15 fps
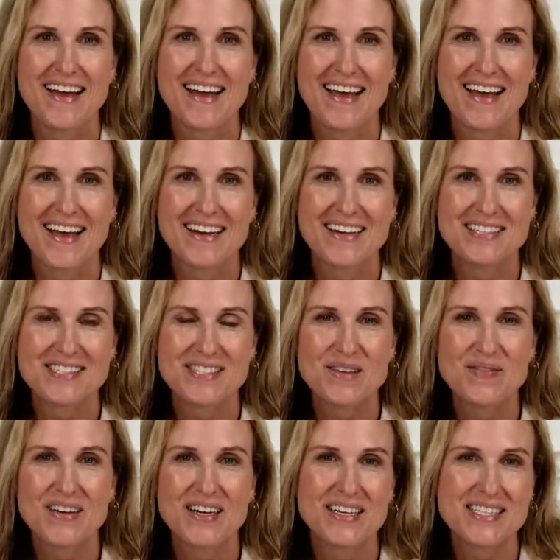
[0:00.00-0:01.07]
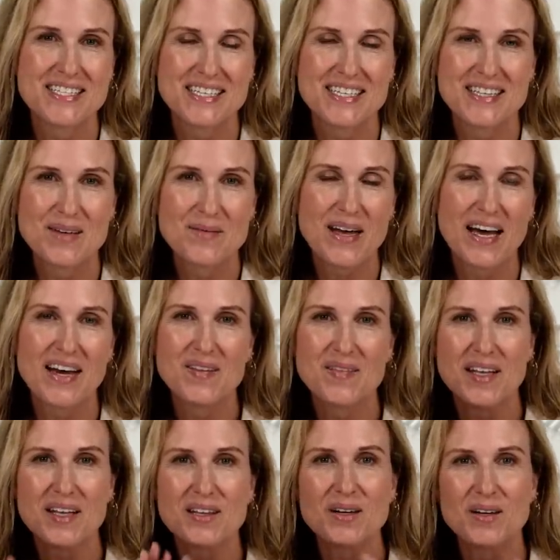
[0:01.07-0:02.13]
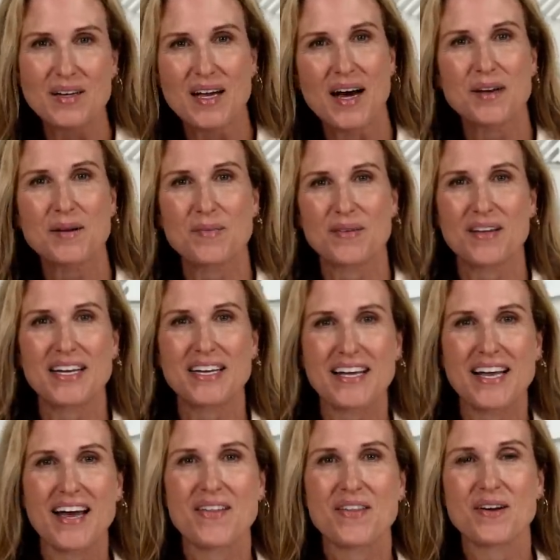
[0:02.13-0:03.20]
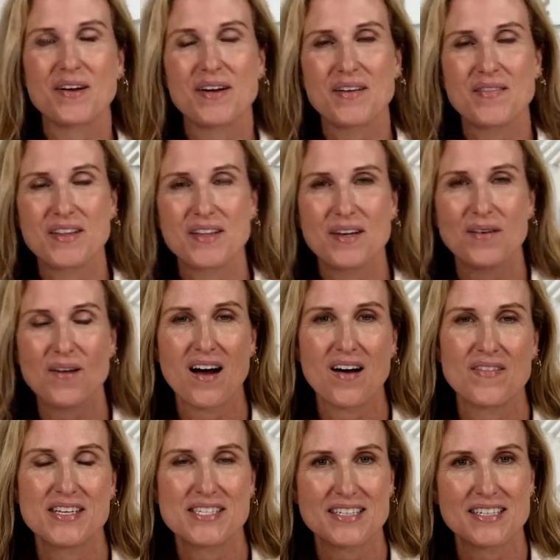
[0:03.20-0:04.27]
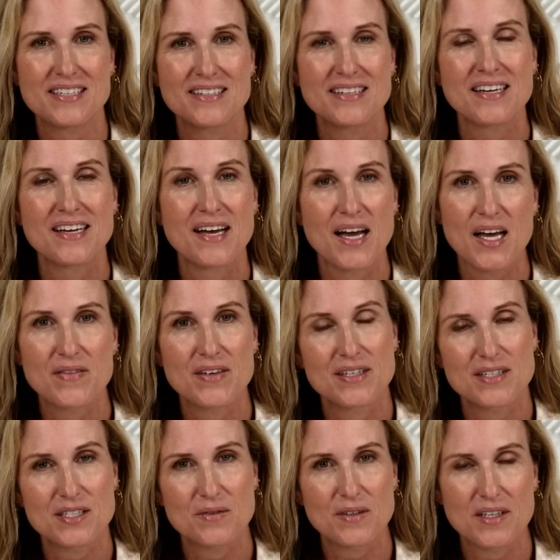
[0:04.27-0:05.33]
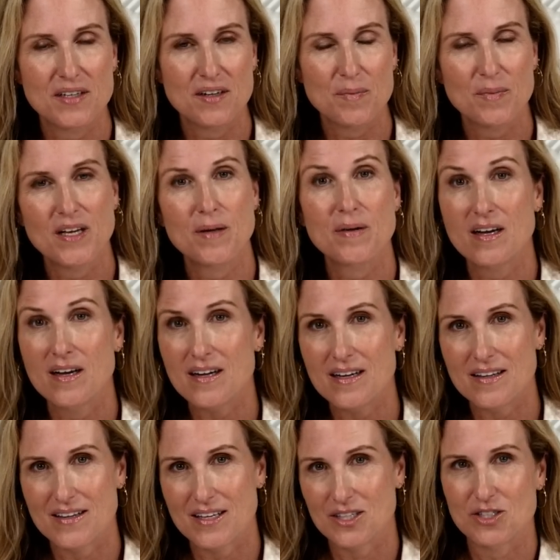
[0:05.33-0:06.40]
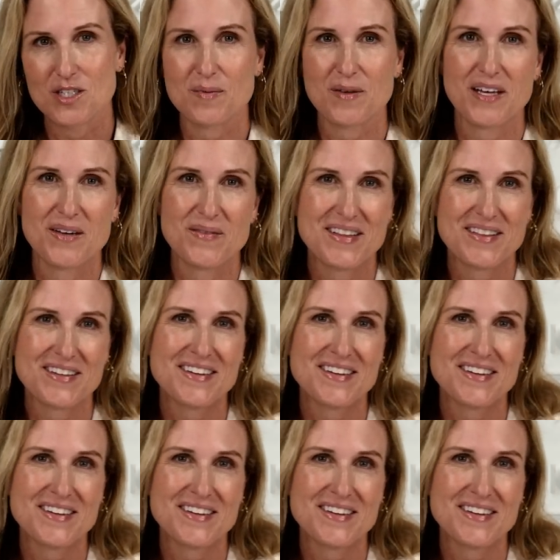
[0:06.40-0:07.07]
and it's so fun to see them kind of like learn how to play together, even though obviously Haven doesn't really know how to play, but Honey thinks she's playing with